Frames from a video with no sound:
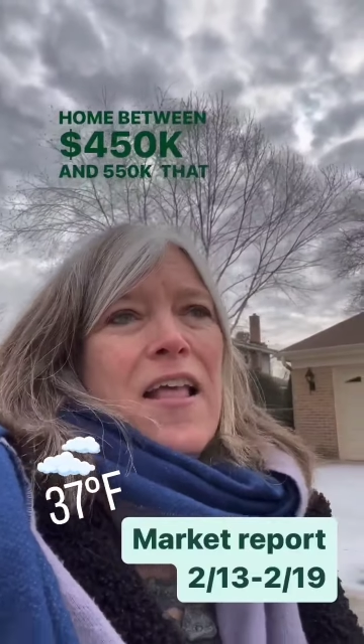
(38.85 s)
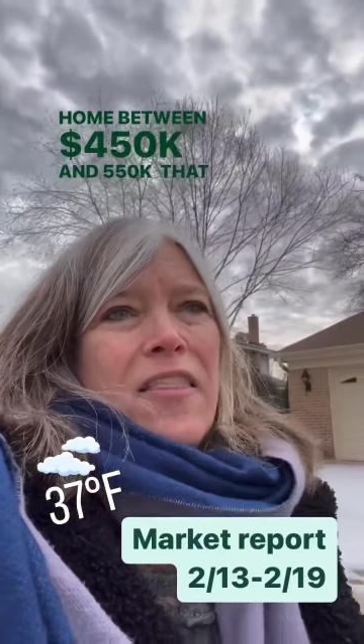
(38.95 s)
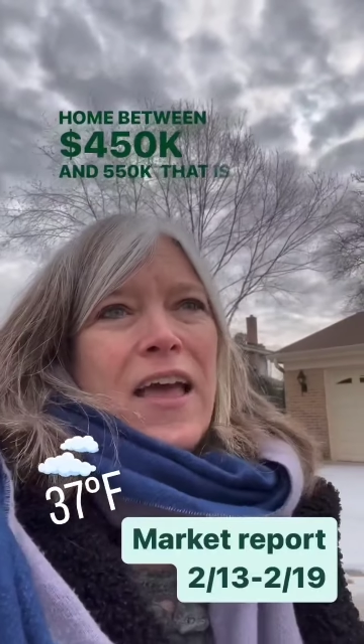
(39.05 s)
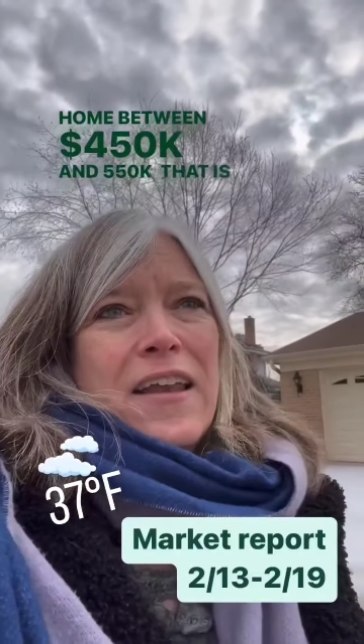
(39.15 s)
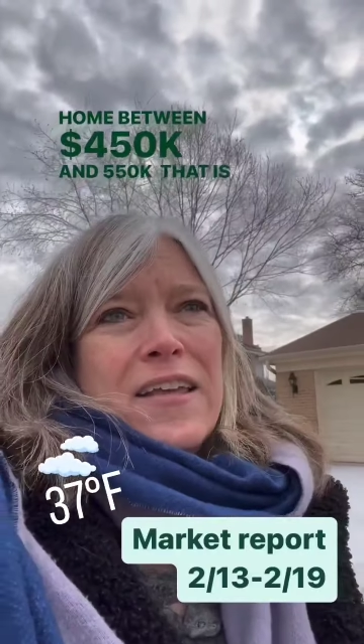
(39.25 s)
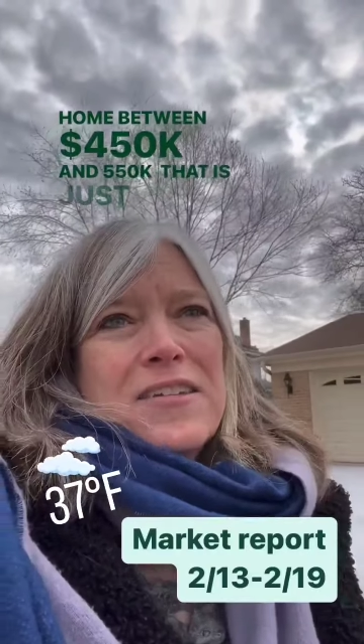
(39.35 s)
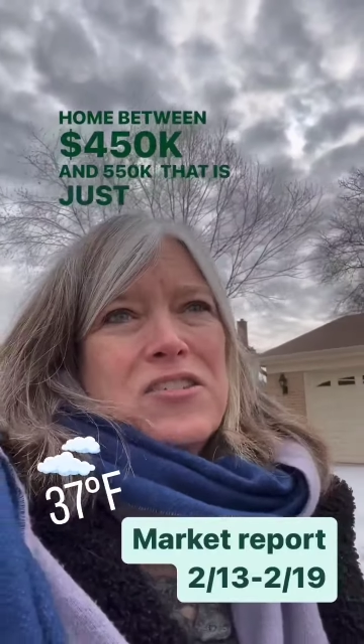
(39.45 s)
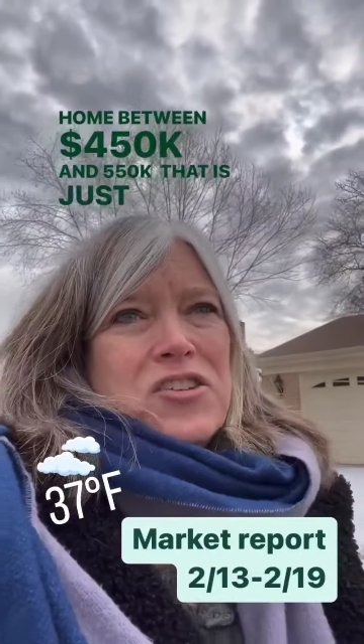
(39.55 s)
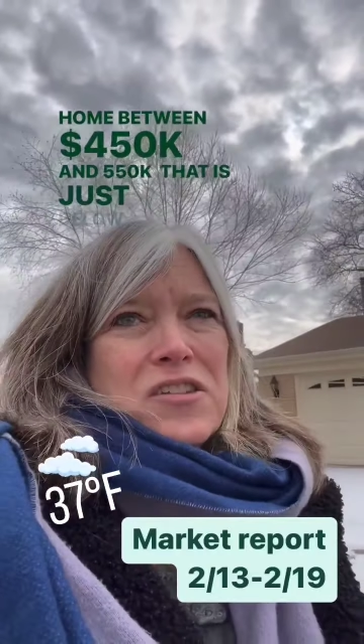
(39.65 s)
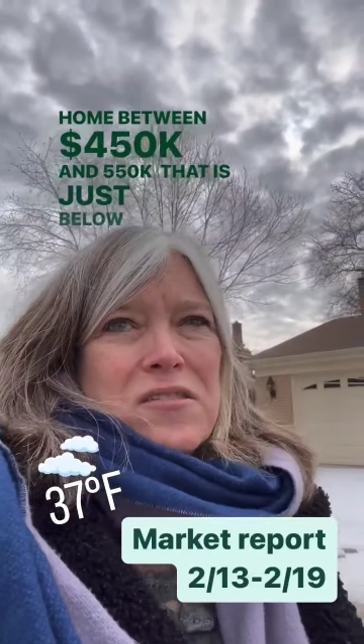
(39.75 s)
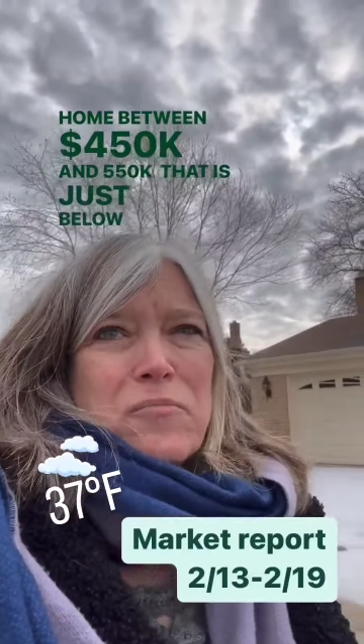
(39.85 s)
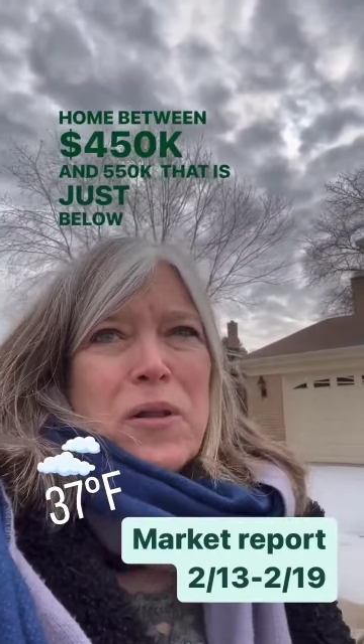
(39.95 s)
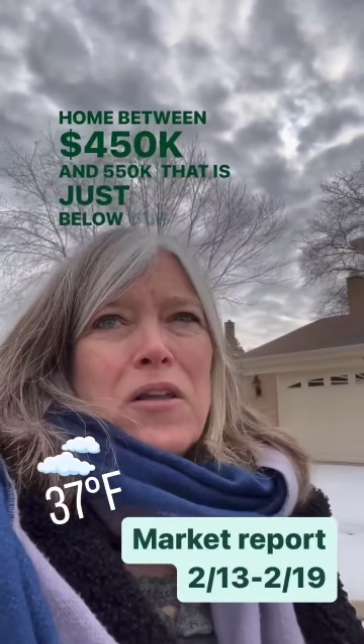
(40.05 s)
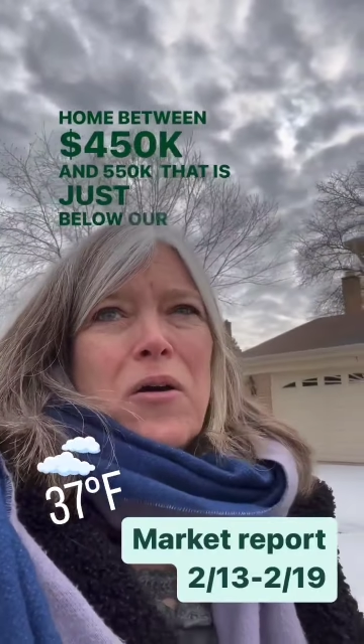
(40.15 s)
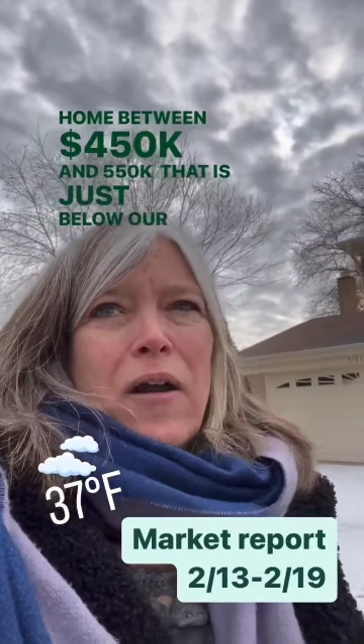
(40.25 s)
That is just
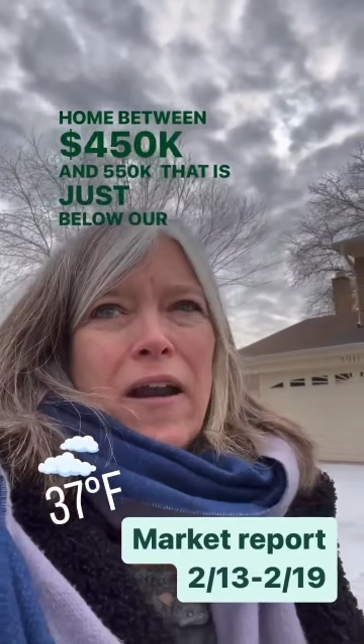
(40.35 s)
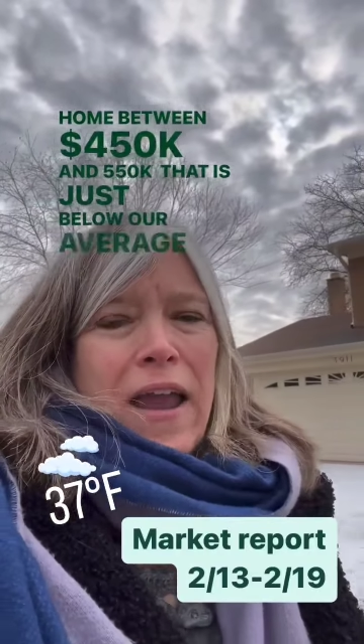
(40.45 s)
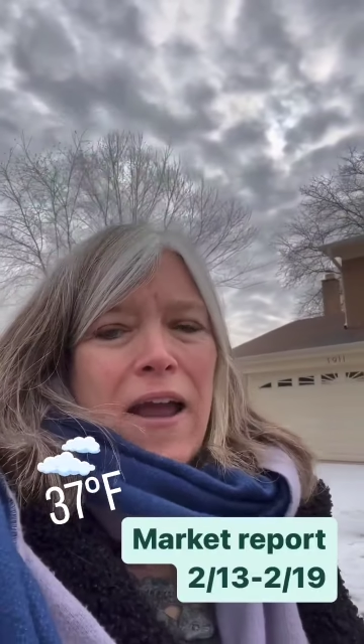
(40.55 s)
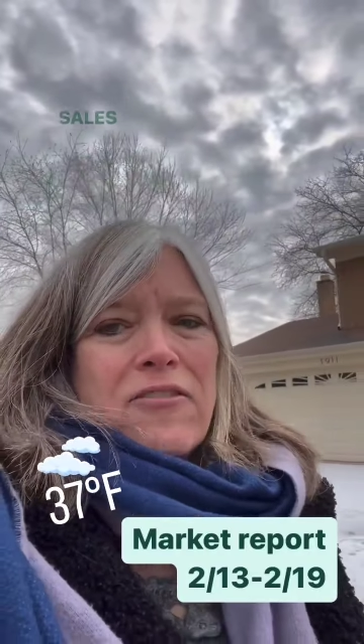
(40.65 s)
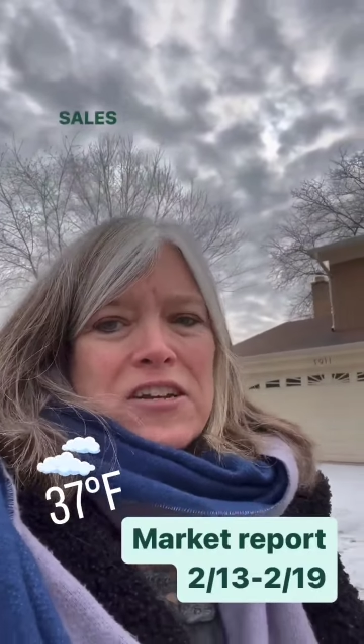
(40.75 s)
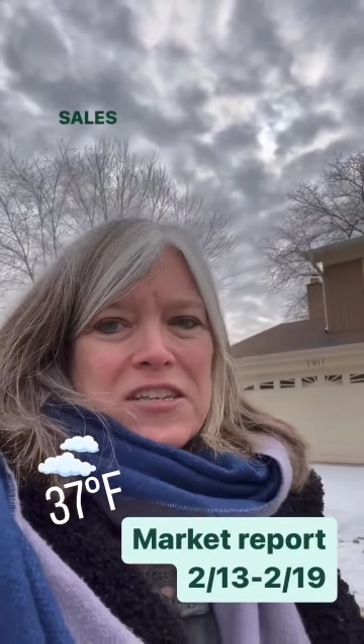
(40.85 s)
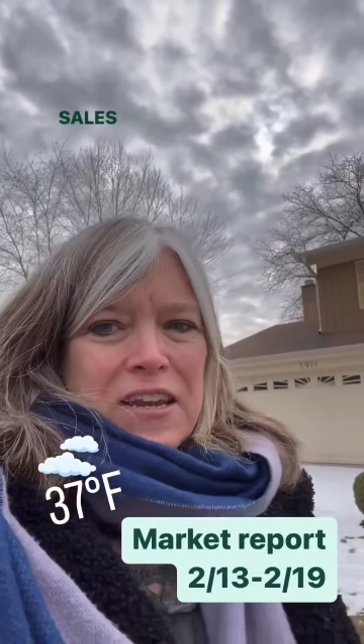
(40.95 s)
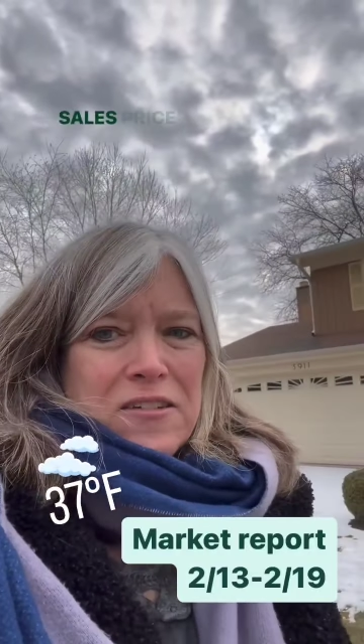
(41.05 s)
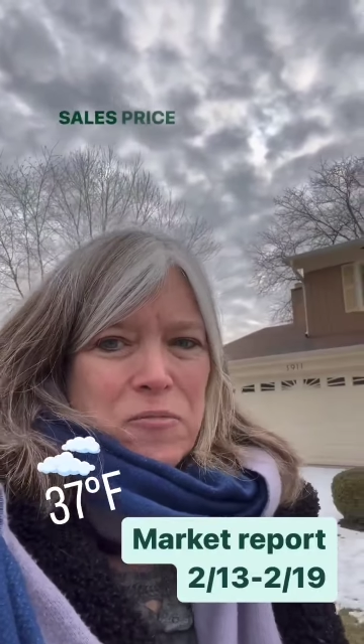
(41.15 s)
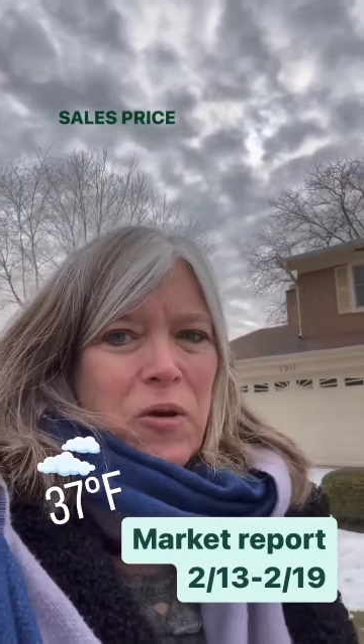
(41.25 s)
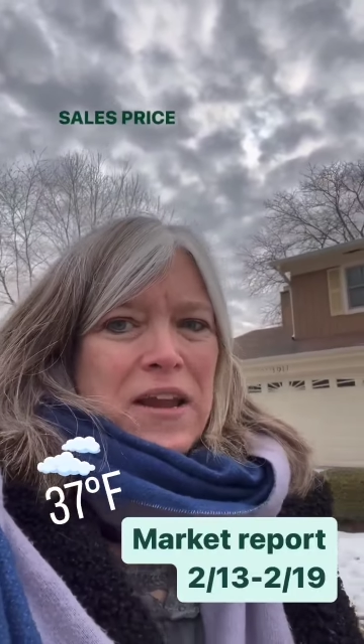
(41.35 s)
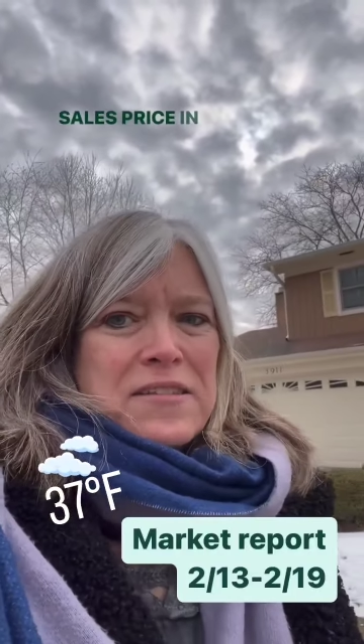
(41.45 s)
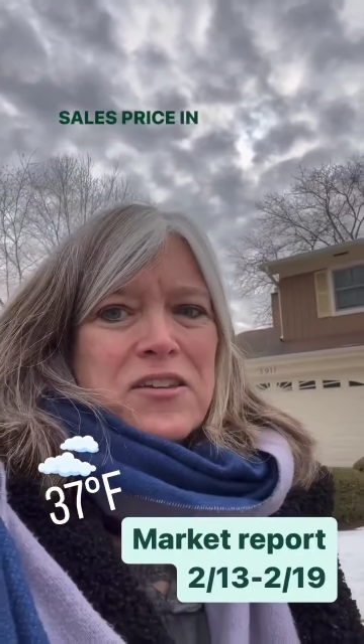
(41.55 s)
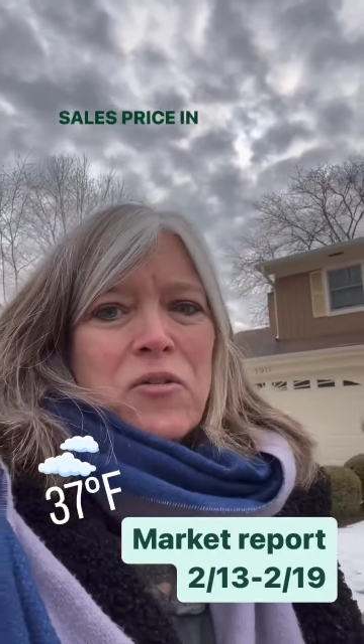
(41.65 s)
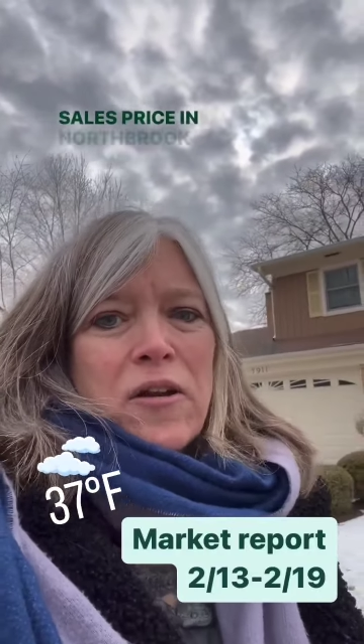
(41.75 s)
below our average sales
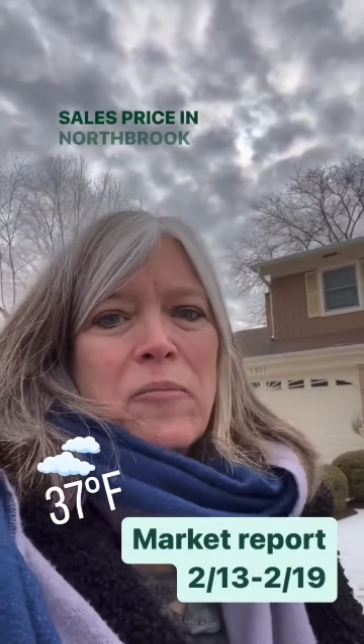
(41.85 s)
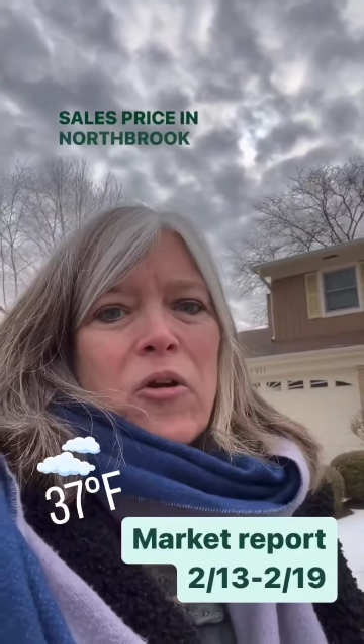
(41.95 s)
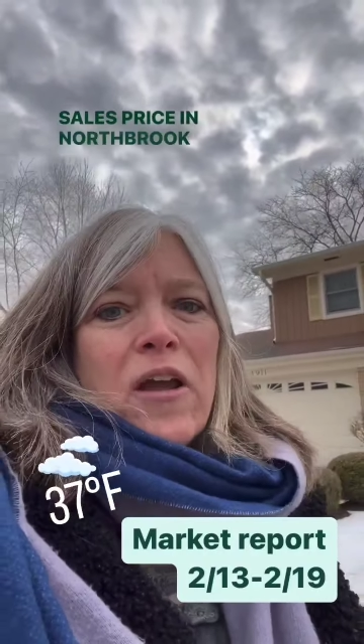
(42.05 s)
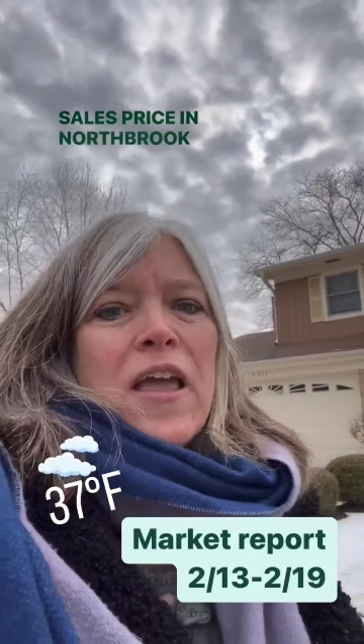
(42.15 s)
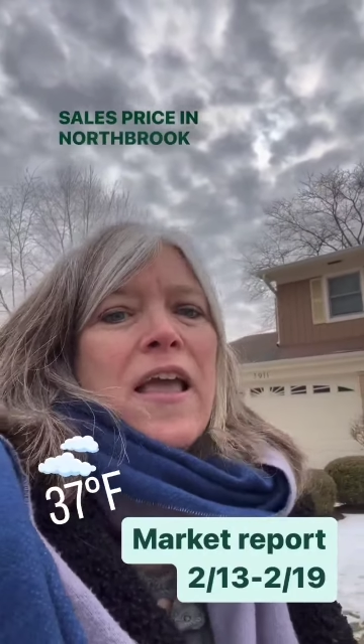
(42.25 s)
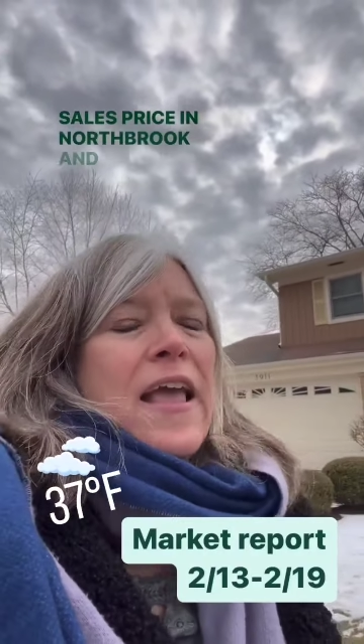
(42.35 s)
price in Northbrook.